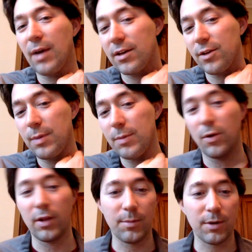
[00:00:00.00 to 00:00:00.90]
impact other
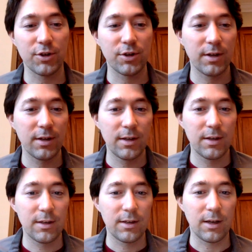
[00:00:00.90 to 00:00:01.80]
people all that much.
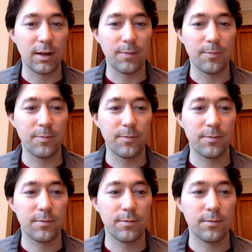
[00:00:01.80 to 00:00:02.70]

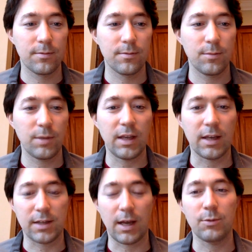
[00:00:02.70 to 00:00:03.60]

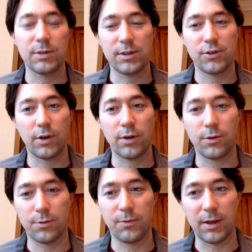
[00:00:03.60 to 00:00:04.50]
But yes, I was in
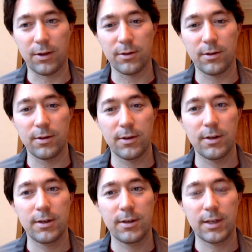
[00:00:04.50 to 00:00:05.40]
Stranglethorn Vale,
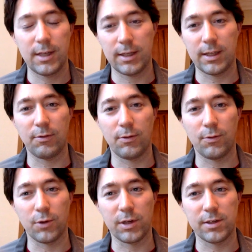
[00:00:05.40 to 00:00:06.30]
killing
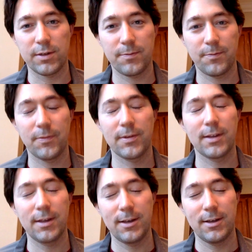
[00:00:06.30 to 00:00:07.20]
level 40s.
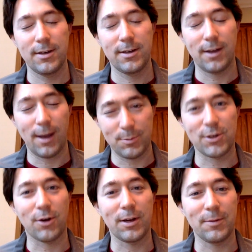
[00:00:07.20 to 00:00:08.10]

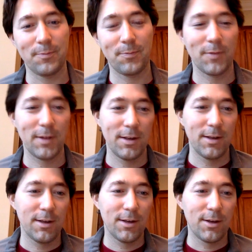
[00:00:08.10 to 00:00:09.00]
I'm sorry.
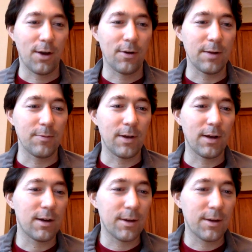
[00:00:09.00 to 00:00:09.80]
All right.